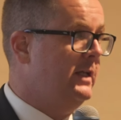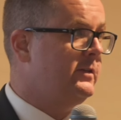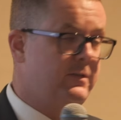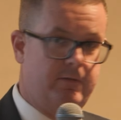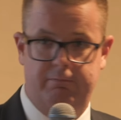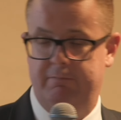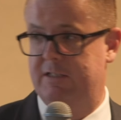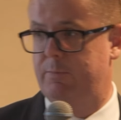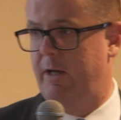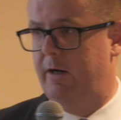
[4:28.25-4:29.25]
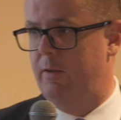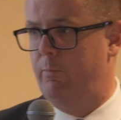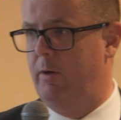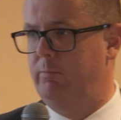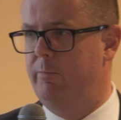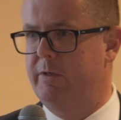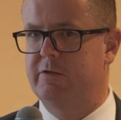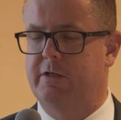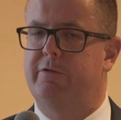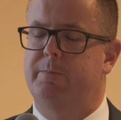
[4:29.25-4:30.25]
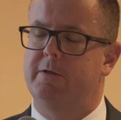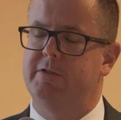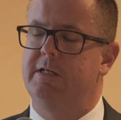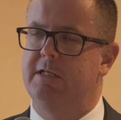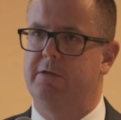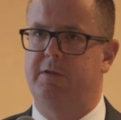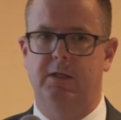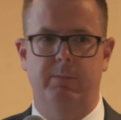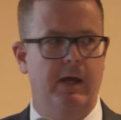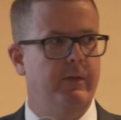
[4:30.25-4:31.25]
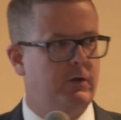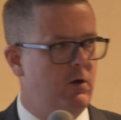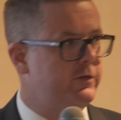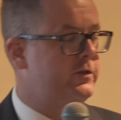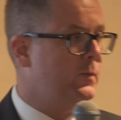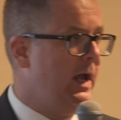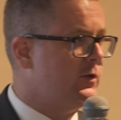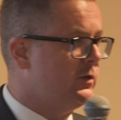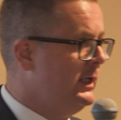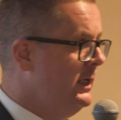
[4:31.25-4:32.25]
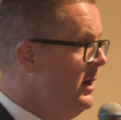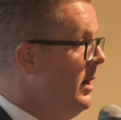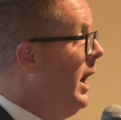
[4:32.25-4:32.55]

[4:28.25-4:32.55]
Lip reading: that's part of the problem, because I suppose you need to think about the cost to actually